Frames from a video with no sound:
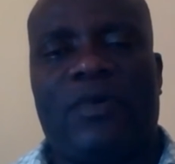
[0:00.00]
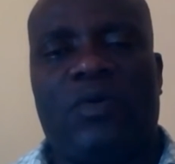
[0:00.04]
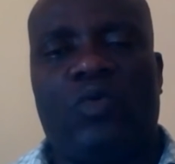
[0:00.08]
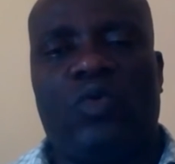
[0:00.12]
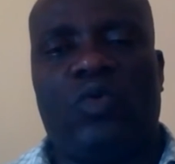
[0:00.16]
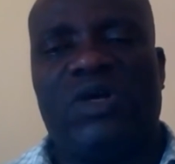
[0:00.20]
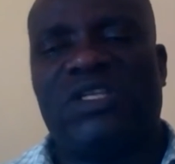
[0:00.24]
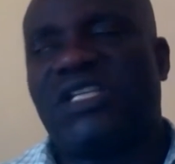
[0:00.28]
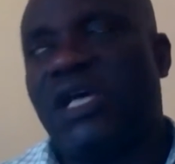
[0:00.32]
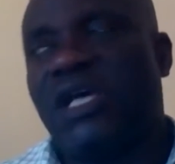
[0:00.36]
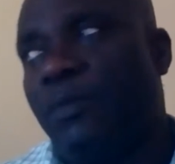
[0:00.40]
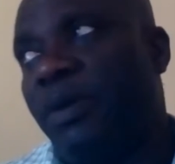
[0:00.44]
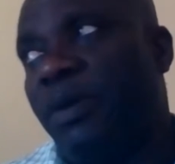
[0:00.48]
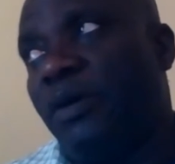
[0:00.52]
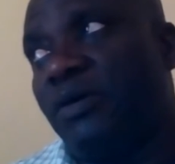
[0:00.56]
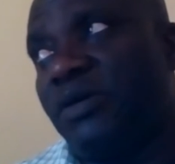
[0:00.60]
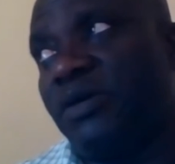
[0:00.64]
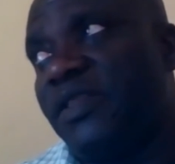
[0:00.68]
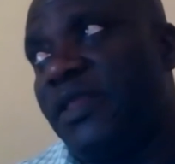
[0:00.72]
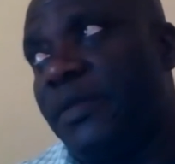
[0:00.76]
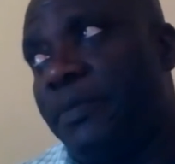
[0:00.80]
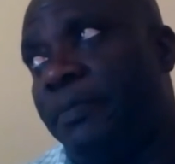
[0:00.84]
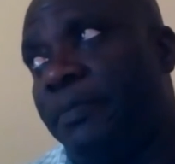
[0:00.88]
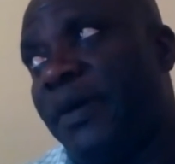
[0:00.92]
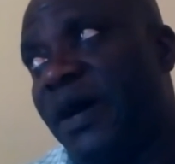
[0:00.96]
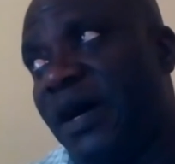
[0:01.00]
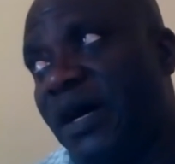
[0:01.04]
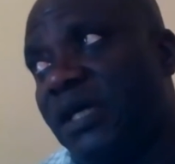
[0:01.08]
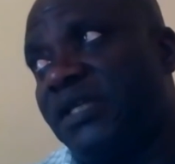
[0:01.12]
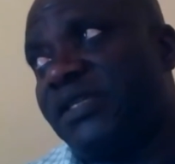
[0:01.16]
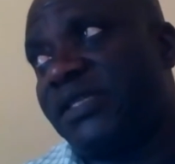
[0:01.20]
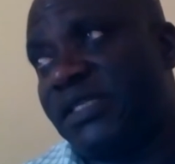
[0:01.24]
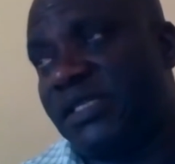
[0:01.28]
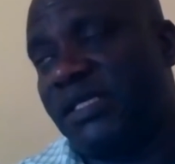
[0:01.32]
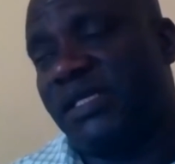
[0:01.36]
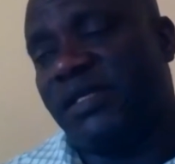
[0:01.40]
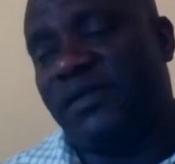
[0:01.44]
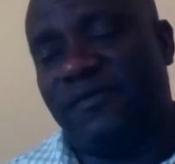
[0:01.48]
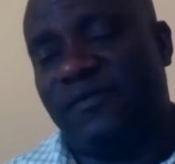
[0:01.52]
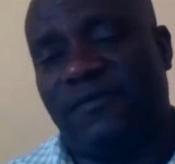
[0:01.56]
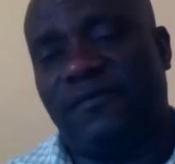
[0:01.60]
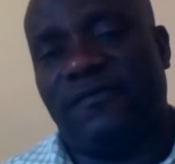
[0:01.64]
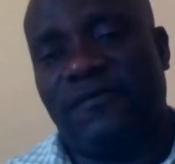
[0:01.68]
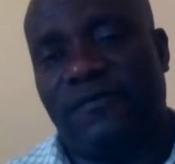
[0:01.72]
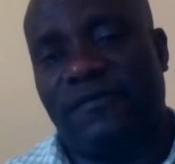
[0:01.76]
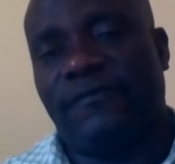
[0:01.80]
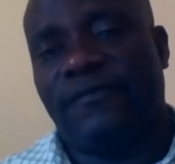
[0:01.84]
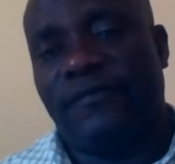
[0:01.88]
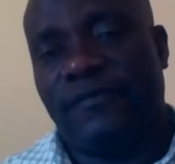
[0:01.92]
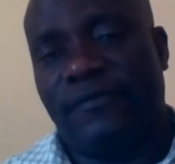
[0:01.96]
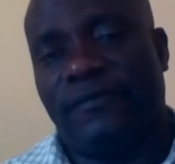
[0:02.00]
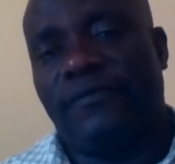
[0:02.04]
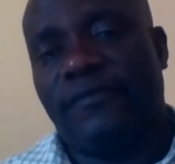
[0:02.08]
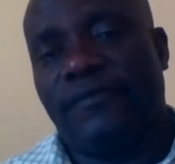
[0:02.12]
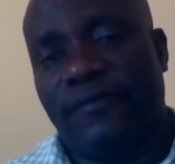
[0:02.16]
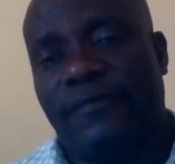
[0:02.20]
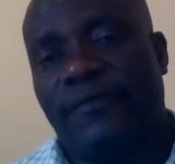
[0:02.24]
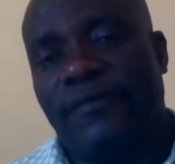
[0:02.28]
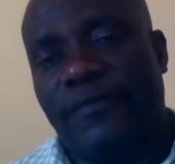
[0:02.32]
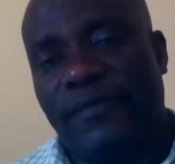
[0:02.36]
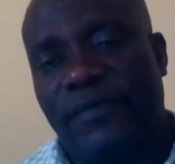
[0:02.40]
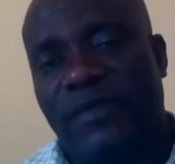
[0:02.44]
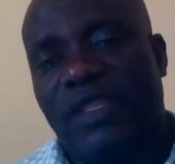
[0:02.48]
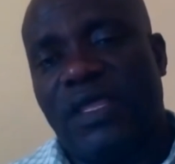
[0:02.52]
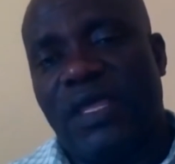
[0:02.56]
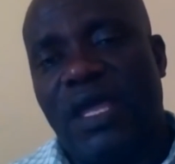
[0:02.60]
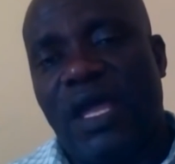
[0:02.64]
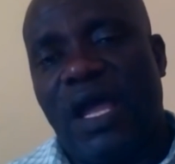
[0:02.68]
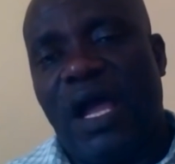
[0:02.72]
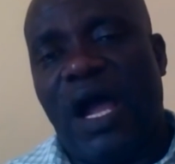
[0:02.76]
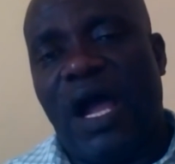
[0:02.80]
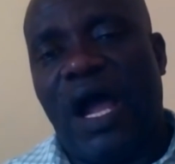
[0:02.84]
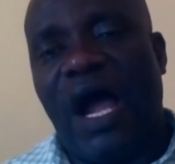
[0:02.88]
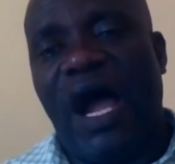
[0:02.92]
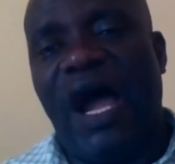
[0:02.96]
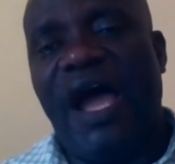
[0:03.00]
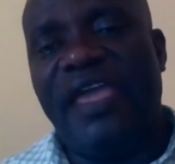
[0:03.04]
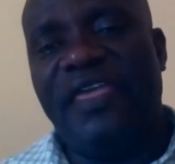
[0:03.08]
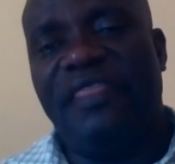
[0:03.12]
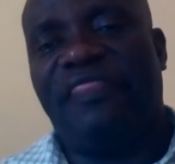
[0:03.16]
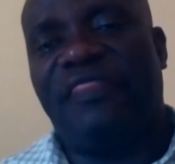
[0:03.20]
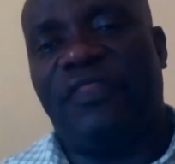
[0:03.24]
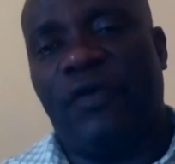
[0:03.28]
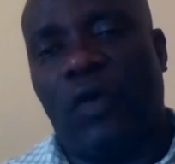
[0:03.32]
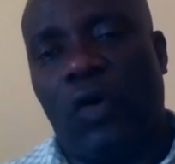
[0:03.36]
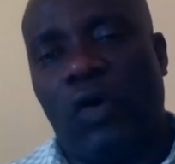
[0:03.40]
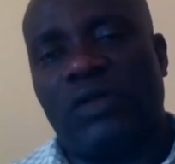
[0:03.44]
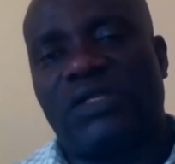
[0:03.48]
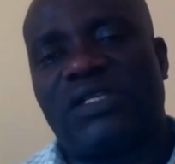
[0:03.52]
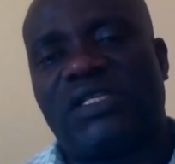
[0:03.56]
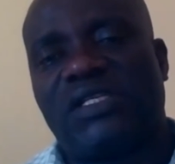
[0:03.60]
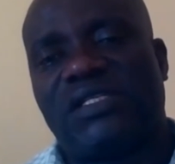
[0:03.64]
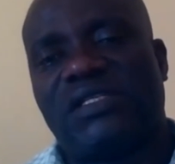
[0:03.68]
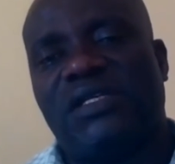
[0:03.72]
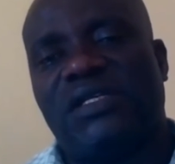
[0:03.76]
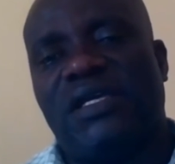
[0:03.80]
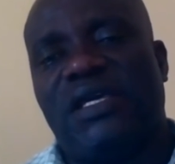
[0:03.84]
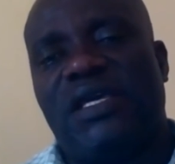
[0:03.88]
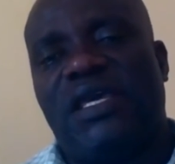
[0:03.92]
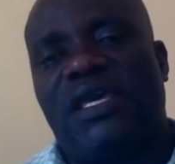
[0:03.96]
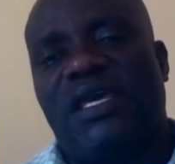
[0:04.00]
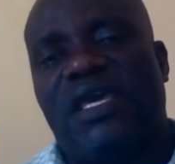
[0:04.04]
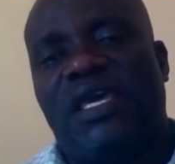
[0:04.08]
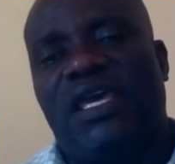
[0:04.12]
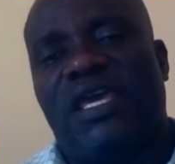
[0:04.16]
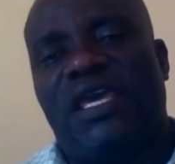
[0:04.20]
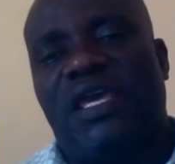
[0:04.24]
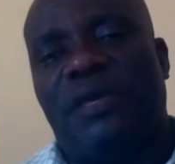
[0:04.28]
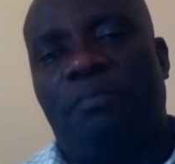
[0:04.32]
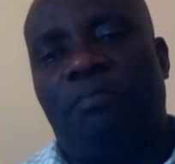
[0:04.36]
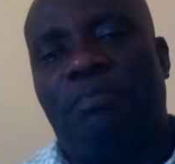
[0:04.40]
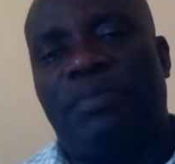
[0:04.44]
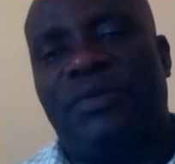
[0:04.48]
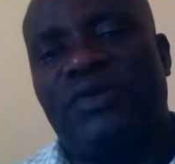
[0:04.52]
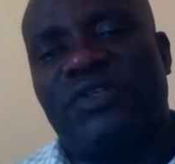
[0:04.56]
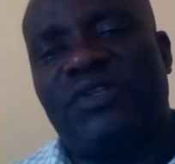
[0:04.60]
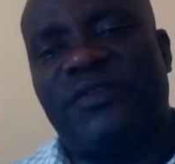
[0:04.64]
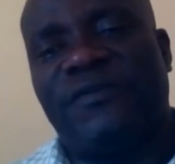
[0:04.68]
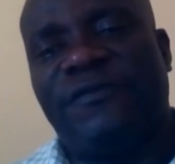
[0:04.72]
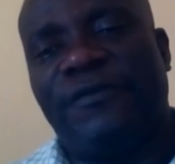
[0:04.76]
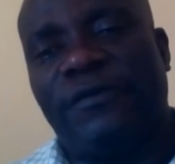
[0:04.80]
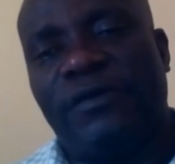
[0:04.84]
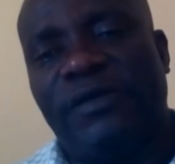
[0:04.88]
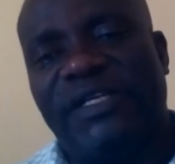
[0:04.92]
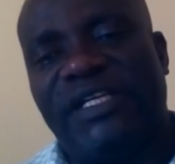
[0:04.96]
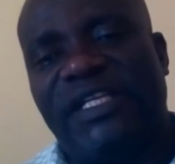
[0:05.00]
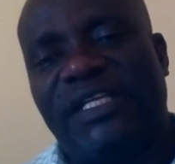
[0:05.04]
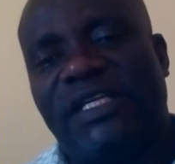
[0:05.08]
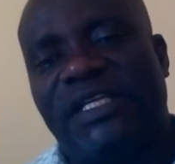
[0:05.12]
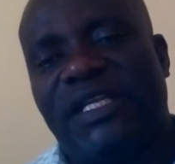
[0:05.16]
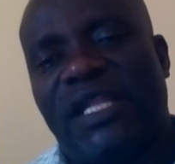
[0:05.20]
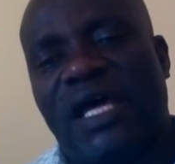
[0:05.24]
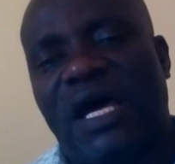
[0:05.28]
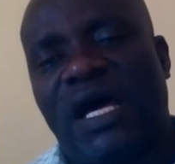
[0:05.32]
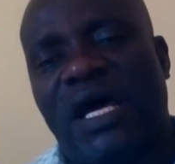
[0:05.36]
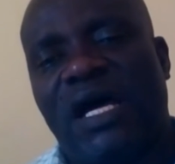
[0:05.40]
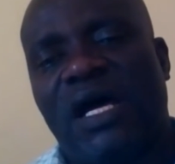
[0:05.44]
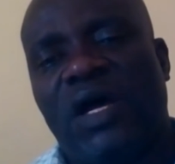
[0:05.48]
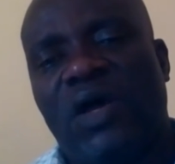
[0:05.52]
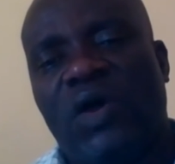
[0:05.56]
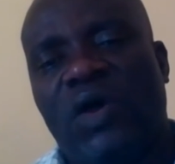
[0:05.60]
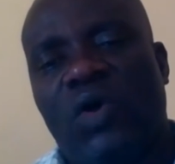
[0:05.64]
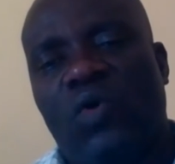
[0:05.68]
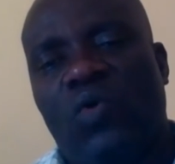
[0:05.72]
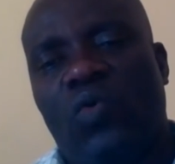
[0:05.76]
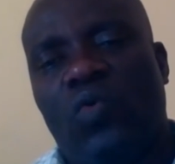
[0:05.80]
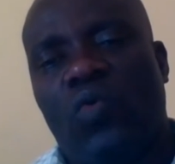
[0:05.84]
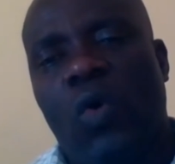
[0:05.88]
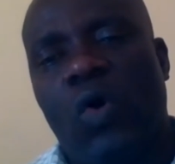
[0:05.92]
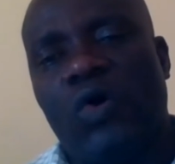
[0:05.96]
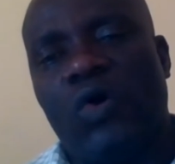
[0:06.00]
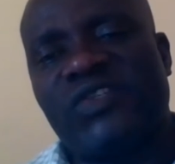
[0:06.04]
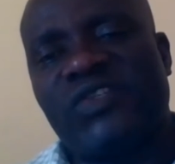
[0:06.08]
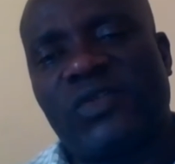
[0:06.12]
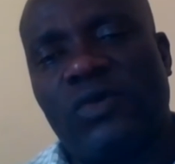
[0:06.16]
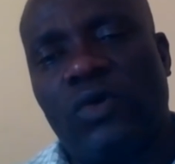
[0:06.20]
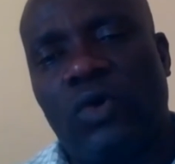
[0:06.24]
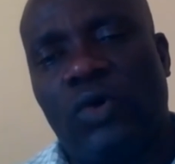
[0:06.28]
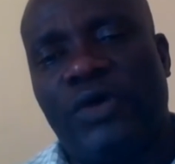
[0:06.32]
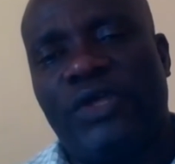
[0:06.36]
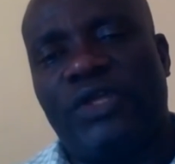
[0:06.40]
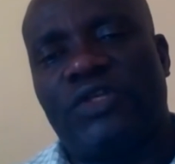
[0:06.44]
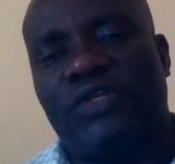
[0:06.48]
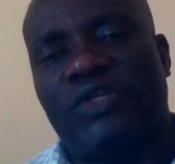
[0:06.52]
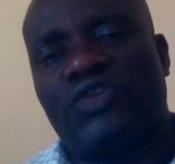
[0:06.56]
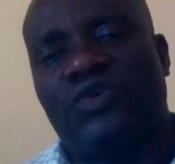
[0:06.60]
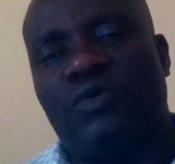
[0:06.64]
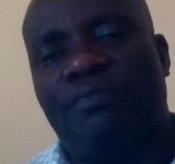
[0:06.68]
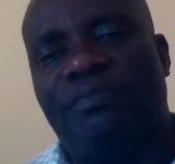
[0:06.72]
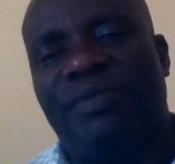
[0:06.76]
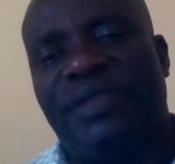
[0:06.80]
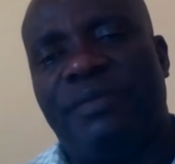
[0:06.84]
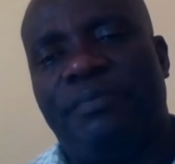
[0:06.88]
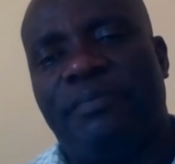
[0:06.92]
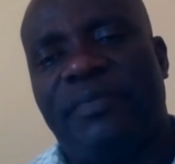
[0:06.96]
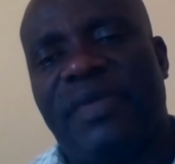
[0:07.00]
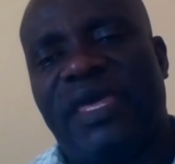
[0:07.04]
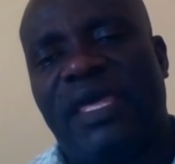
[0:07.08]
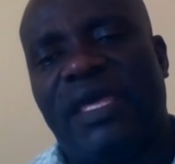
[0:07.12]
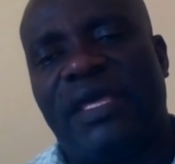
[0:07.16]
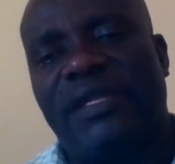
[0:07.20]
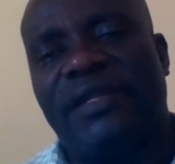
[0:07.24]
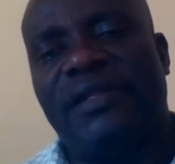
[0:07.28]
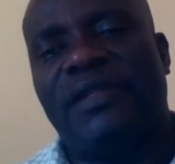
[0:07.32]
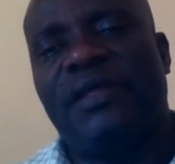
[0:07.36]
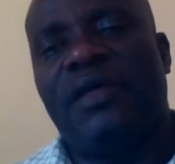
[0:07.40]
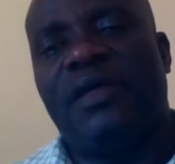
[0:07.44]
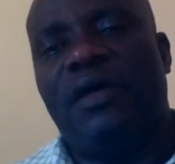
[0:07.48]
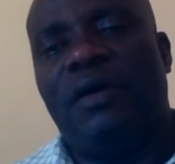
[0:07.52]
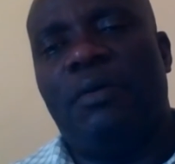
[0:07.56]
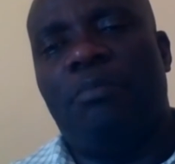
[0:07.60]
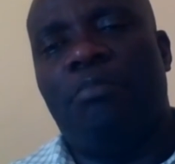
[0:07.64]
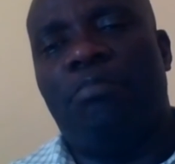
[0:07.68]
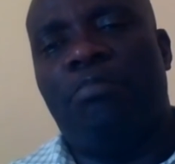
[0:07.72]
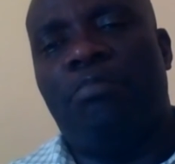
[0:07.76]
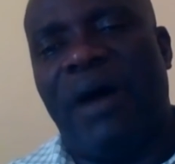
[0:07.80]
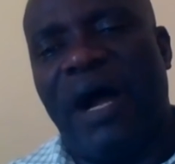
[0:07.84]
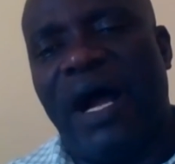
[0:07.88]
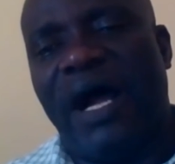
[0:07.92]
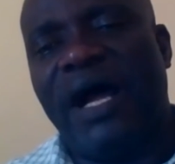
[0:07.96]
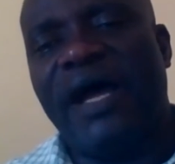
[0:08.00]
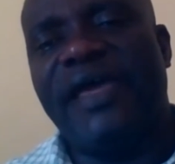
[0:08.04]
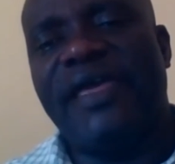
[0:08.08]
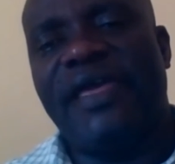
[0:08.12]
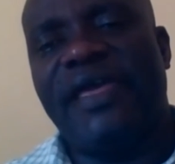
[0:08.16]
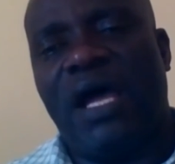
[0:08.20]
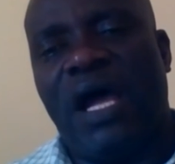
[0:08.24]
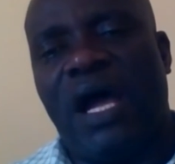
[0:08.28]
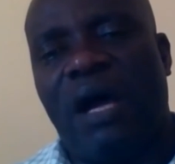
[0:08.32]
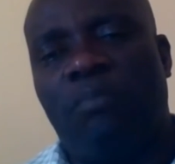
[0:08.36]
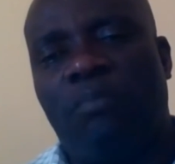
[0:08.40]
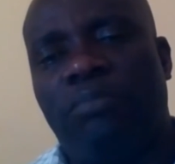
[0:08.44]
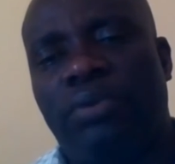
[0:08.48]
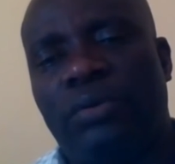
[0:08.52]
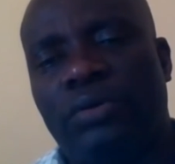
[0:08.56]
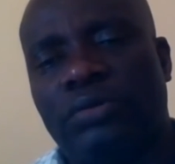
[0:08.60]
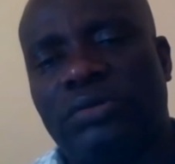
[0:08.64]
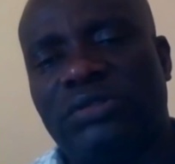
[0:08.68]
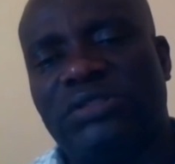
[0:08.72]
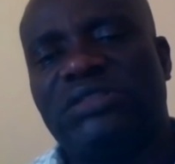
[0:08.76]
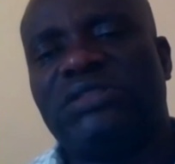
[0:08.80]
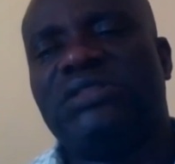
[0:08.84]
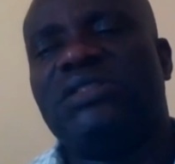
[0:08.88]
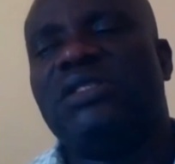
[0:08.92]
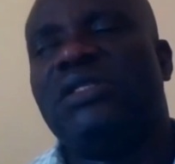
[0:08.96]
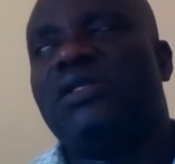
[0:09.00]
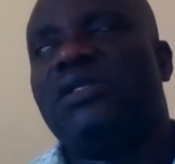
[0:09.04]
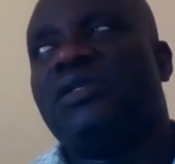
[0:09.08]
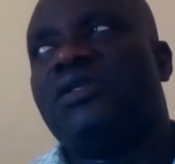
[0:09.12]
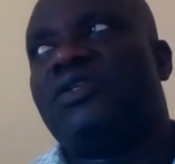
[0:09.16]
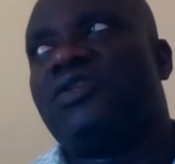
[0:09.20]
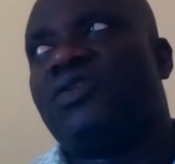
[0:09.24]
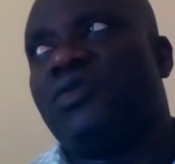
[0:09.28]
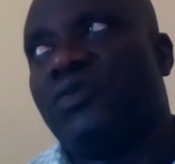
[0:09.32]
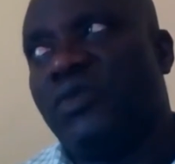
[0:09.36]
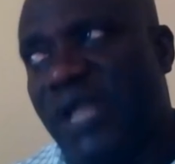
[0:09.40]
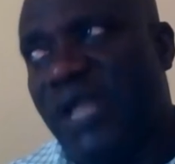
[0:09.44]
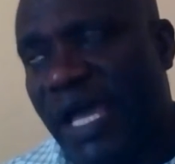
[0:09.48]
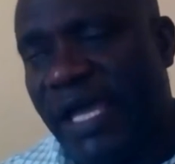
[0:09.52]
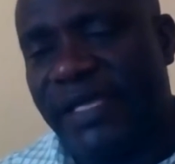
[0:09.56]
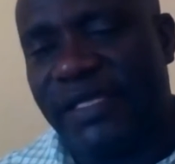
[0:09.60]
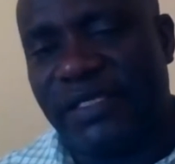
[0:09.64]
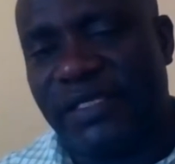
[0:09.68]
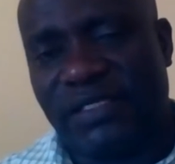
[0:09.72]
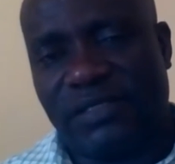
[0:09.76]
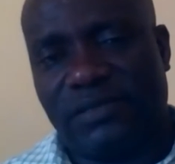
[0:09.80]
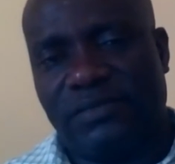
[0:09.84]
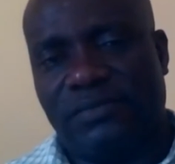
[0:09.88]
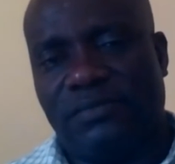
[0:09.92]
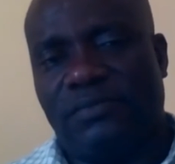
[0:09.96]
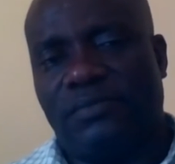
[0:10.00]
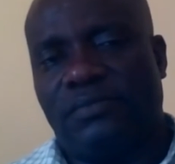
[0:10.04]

What about the passive? I thought a beautiful dinner was going to be made by Habon tonight.